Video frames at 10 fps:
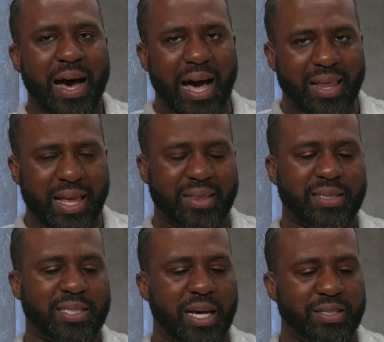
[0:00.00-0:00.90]
I like the
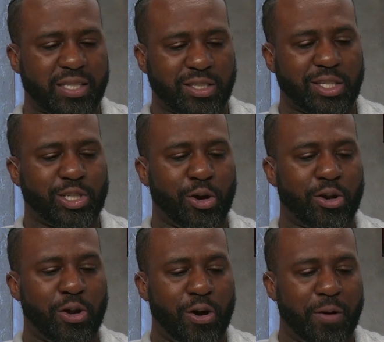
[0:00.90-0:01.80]
Celtics to turn
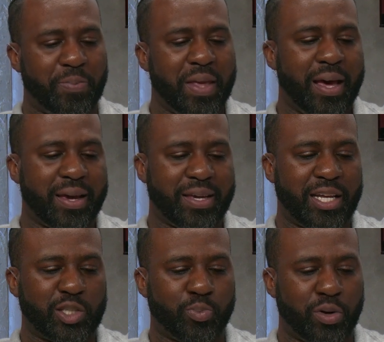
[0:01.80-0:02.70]
it on
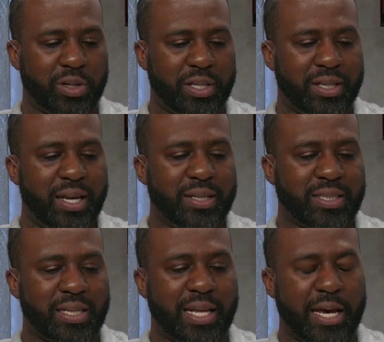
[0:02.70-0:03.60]
against Brooklyn
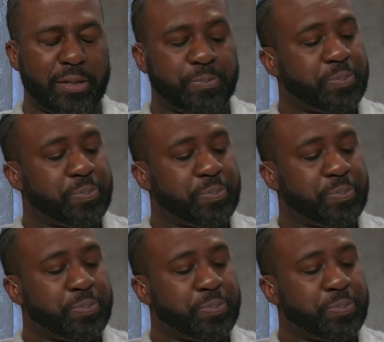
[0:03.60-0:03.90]
tonight.